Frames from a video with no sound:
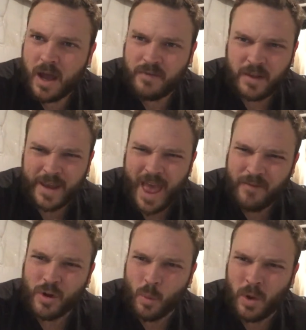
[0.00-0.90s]
I feel like
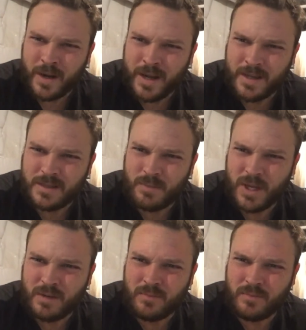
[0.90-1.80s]
everyone has
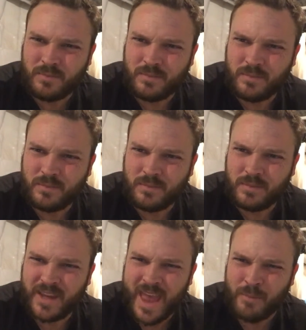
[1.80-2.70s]
been
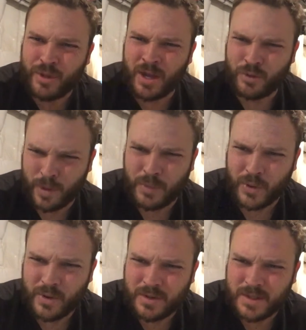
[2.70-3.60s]
gambling on
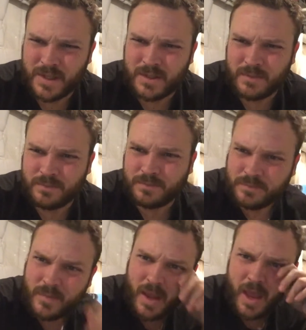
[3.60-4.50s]
cryptocurrencies.
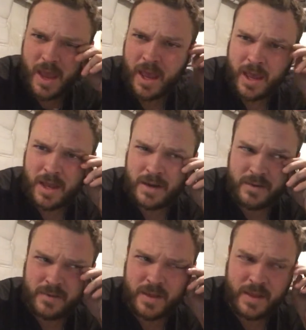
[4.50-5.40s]

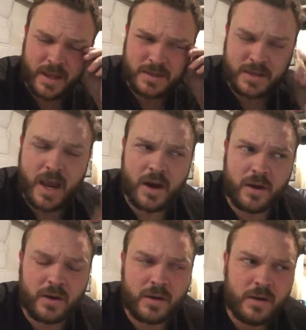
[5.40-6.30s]
And then they get
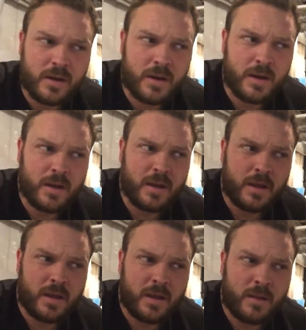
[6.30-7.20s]
scared
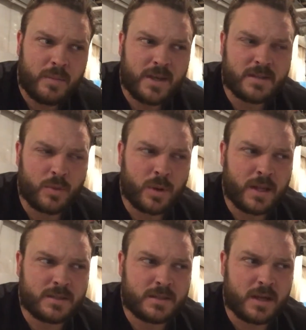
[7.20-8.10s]
because they
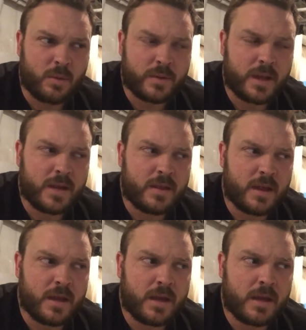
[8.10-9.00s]
realize it's not worth
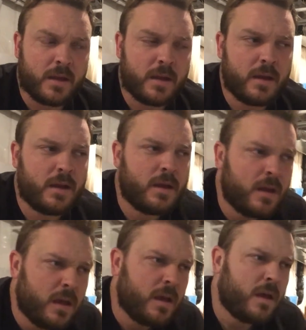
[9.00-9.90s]
anything.
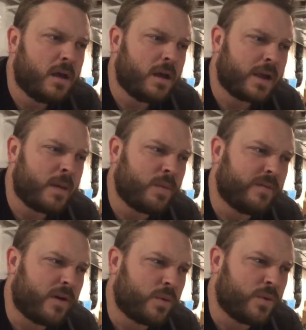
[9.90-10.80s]
Can't
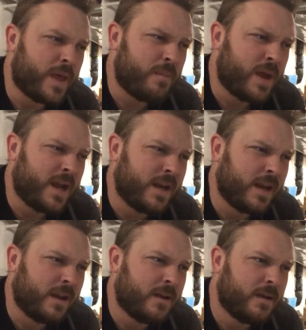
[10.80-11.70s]
believe I ruined that
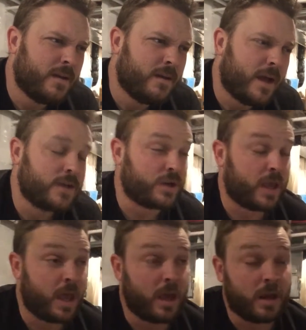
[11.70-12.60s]
painting. Actually,
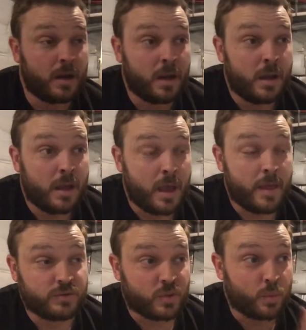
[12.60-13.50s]
I can. And
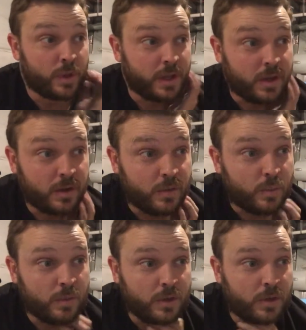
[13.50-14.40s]
that was a really good
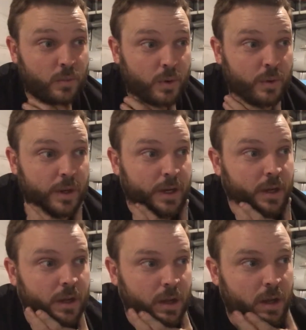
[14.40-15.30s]
good ruin.